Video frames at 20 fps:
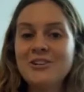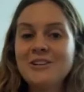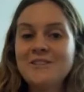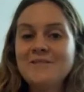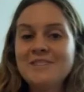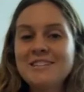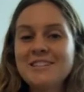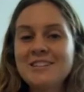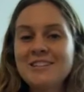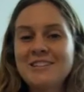
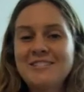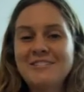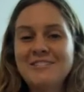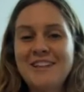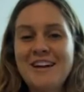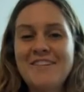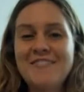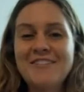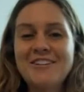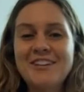creamsicle
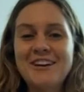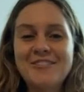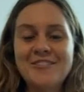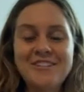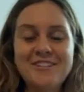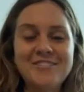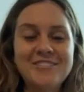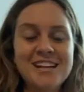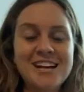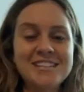flavor that
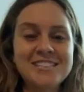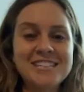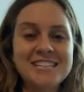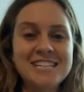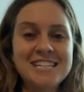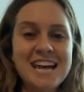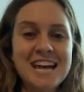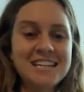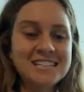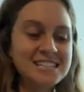we've done
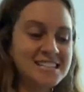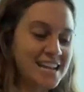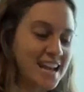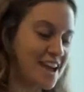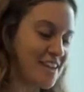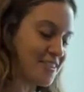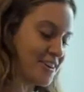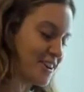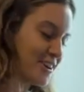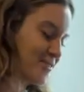today
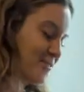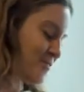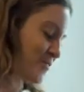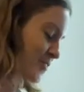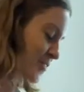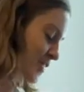together.